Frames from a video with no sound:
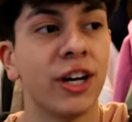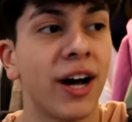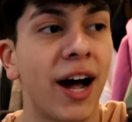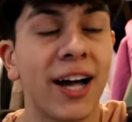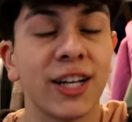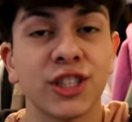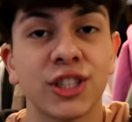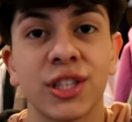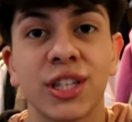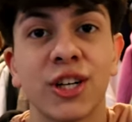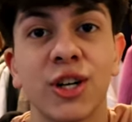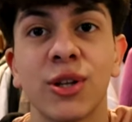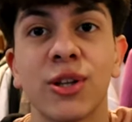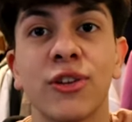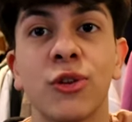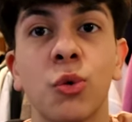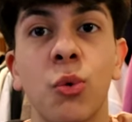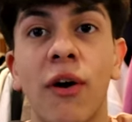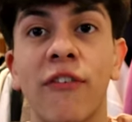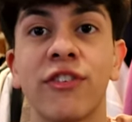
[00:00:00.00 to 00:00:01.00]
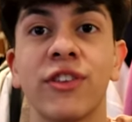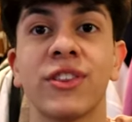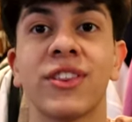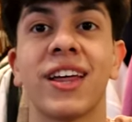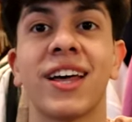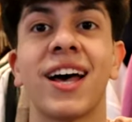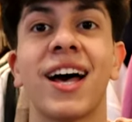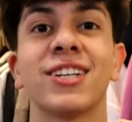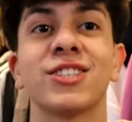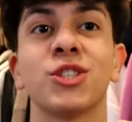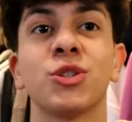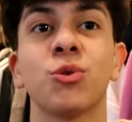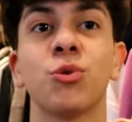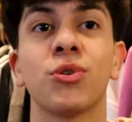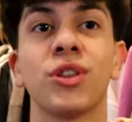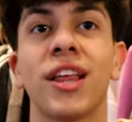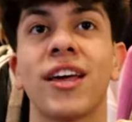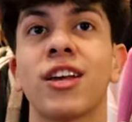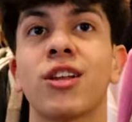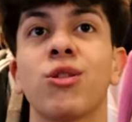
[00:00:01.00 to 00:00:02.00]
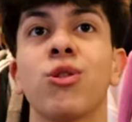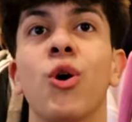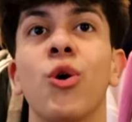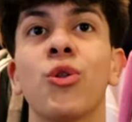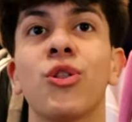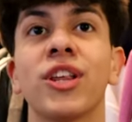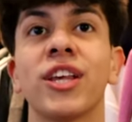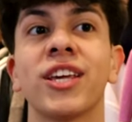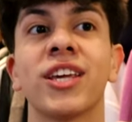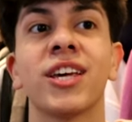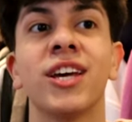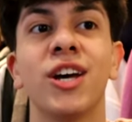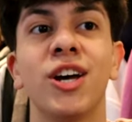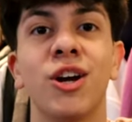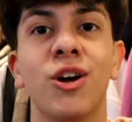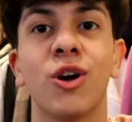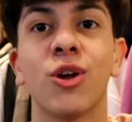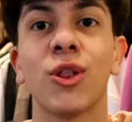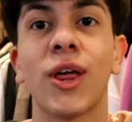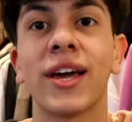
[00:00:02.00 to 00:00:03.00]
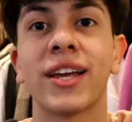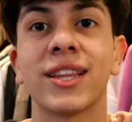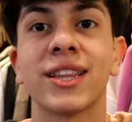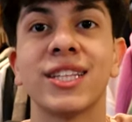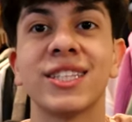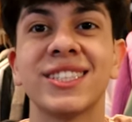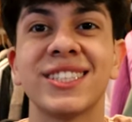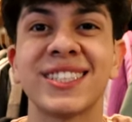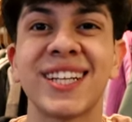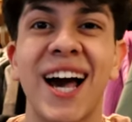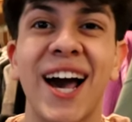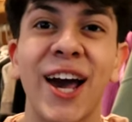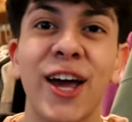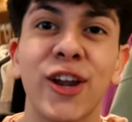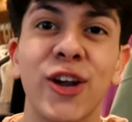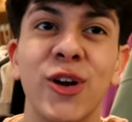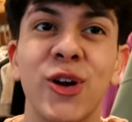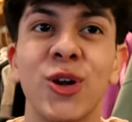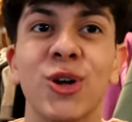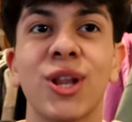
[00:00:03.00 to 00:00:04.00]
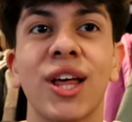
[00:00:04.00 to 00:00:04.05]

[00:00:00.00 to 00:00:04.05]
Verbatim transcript: I just literally do everything that has to do with like clothing or like designer,